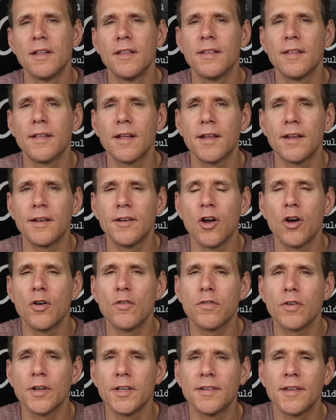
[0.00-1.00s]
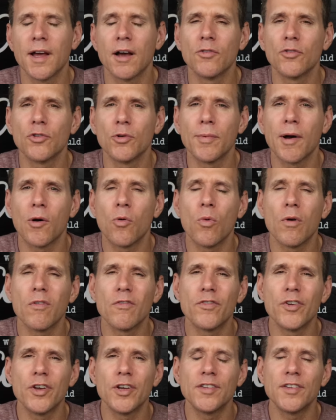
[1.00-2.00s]
then hopefully down to about
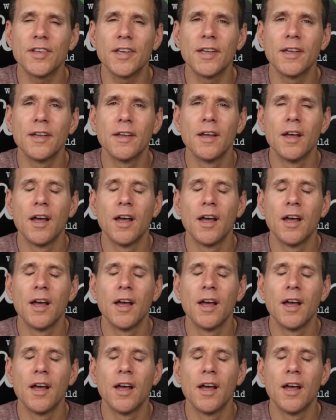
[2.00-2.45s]
1:30.